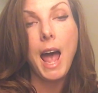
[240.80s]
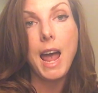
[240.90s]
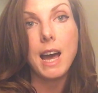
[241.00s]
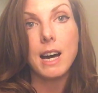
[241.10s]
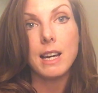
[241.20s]

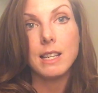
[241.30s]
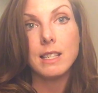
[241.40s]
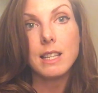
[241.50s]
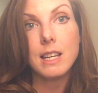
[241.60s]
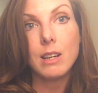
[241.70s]

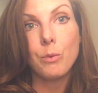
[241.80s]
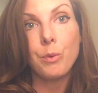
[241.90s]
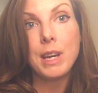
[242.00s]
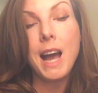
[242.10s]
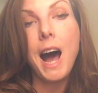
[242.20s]
and
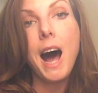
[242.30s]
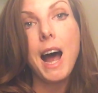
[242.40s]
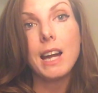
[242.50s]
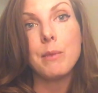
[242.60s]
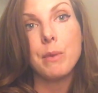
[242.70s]
we
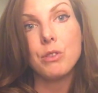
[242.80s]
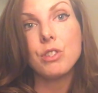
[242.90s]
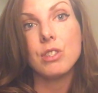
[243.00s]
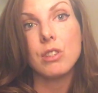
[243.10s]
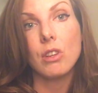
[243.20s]
hide
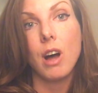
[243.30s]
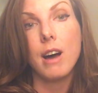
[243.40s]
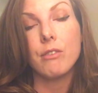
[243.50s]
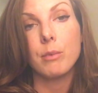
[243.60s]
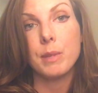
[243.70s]
emotions a
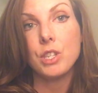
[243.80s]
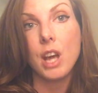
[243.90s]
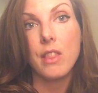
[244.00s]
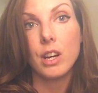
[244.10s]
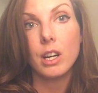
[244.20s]
lot from each
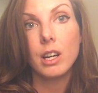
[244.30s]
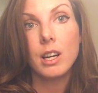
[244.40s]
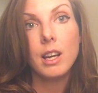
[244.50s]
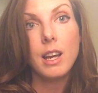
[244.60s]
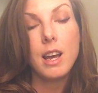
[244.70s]
other
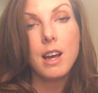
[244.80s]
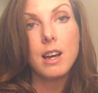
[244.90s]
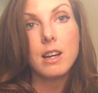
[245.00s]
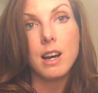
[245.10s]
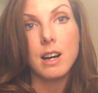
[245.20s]

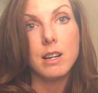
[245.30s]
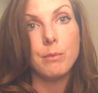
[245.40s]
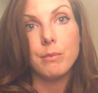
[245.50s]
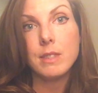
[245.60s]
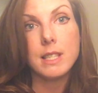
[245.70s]

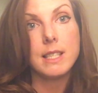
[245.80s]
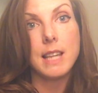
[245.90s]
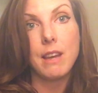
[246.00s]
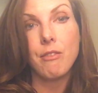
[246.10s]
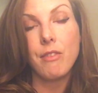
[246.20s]
to
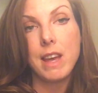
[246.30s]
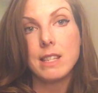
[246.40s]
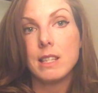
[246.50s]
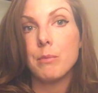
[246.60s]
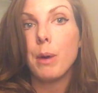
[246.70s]
save
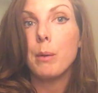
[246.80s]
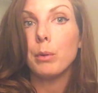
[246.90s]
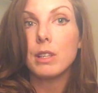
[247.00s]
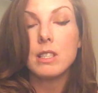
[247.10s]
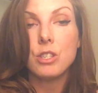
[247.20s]
face in
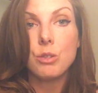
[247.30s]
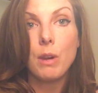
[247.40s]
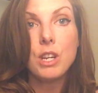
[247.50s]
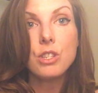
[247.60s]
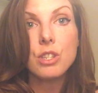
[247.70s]
public
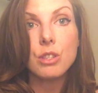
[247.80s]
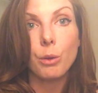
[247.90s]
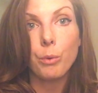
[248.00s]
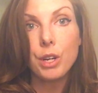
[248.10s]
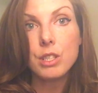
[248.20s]
situations or
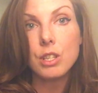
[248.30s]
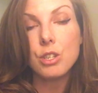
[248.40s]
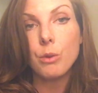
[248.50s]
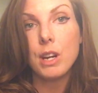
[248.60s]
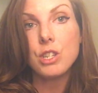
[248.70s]
work
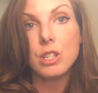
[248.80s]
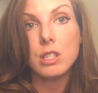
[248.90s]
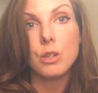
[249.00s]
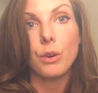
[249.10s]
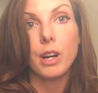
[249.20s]

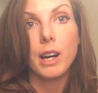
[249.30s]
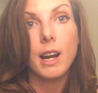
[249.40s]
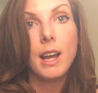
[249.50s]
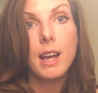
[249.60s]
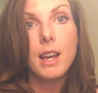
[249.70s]
situations, or
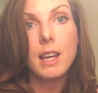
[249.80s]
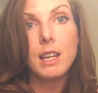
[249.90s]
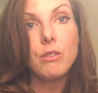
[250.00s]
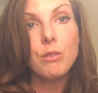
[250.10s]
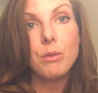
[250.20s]

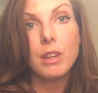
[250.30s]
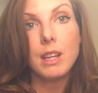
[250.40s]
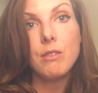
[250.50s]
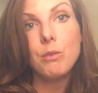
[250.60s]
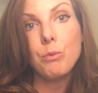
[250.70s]
even
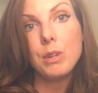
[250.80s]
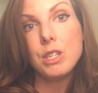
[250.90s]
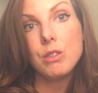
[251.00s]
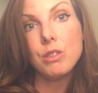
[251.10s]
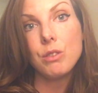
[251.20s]
we
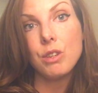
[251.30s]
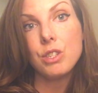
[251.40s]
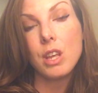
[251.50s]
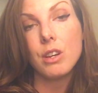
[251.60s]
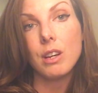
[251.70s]
do it to
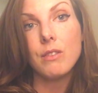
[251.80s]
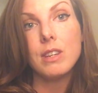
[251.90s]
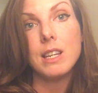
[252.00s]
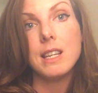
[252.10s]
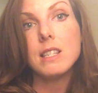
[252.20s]
each other, even
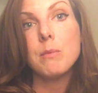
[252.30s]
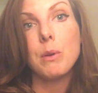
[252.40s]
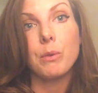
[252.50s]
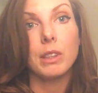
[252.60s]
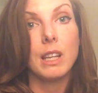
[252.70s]
in
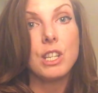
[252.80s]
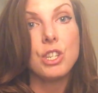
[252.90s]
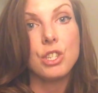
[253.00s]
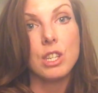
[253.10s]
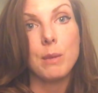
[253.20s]
intimate
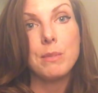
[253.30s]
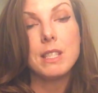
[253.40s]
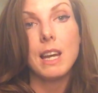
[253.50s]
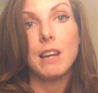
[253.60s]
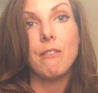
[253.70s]
relationships
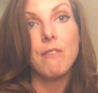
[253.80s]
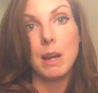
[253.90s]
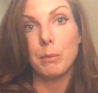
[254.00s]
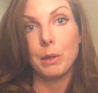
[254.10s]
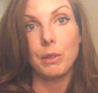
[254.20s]
and
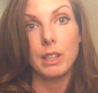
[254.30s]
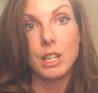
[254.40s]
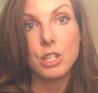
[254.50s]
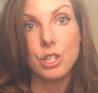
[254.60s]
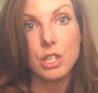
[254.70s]
family
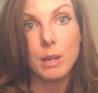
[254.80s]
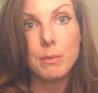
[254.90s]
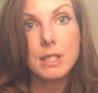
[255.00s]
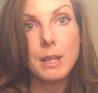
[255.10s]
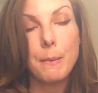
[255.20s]

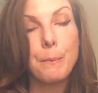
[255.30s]
relationships.